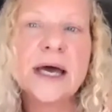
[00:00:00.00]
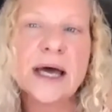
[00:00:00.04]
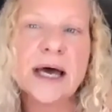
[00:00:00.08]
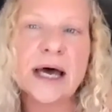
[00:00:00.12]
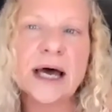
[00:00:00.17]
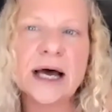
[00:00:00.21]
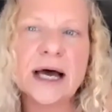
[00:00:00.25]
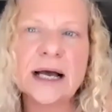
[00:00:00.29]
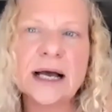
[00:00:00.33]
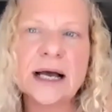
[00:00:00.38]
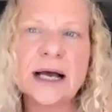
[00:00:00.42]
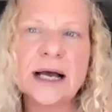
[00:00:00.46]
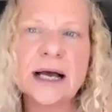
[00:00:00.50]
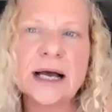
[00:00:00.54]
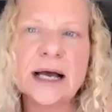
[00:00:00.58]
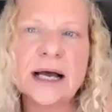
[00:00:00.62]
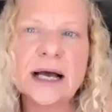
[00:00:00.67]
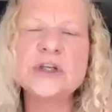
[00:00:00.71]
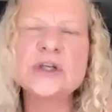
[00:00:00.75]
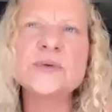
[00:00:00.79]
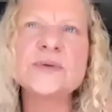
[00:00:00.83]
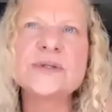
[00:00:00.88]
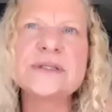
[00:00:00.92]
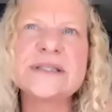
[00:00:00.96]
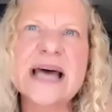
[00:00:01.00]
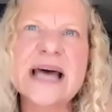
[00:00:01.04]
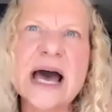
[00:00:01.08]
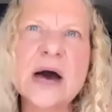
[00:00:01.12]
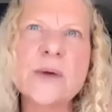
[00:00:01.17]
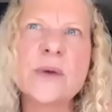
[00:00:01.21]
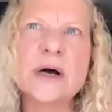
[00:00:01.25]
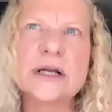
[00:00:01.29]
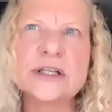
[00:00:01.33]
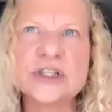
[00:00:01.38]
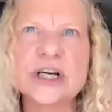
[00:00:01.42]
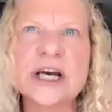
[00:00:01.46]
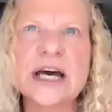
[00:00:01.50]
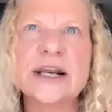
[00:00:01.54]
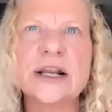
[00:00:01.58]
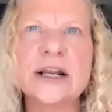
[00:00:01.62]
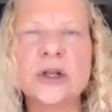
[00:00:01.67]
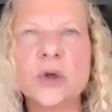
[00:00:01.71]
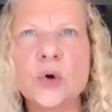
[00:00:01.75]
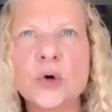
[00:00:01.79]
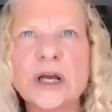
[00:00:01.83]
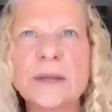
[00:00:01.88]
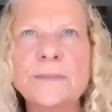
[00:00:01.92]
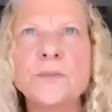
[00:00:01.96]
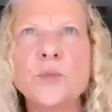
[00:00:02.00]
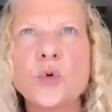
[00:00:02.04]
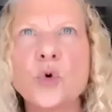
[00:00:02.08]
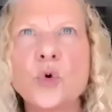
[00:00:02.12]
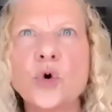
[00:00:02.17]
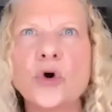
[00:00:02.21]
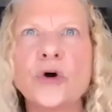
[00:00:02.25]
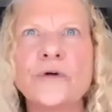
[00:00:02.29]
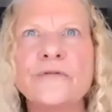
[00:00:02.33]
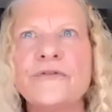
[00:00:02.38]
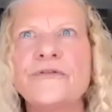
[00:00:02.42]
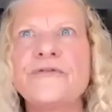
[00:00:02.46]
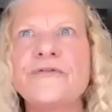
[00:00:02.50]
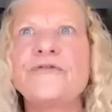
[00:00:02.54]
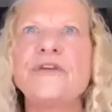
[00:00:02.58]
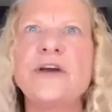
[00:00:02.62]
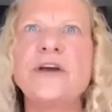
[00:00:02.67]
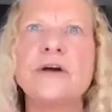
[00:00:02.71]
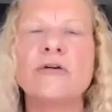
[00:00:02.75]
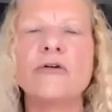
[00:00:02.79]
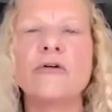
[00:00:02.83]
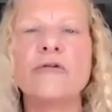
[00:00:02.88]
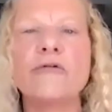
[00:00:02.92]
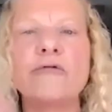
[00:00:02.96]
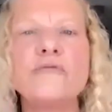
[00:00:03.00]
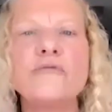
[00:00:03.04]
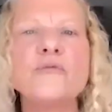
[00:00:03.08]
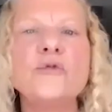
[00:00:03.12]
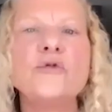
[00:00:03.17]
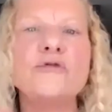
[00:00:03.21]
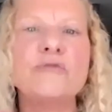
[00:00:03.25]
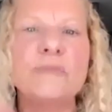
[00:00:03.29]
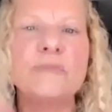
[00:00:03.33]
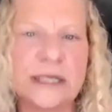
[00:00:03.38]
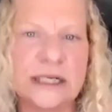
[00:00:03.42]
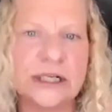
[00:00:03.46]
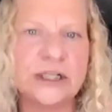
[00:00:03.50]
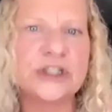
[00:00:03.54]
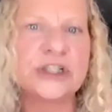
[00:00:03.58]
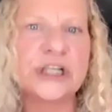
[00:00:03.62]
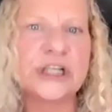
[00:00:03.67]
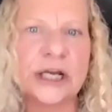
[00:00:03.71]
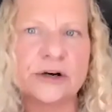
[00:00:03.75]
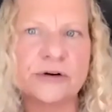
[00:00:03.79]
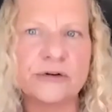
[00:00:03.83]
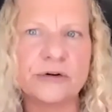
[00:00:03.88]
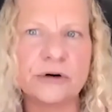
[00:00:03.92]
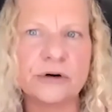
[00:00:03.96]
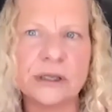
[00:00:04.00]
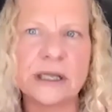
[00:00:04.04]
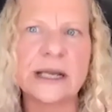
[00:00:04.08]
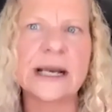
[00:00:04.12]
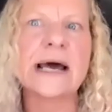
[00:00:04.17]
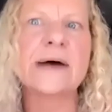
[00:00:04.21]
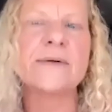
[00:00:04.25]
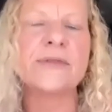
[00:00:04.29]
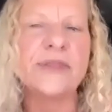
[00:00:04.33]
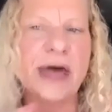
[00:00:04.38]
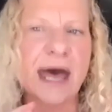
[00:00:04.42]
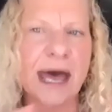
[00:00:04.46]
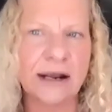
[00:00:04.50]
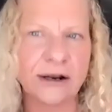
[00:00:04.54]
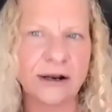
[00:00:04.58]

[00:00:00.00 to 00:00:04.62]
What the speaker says: So we use that one to kind of look at more of fear of movement in general and how that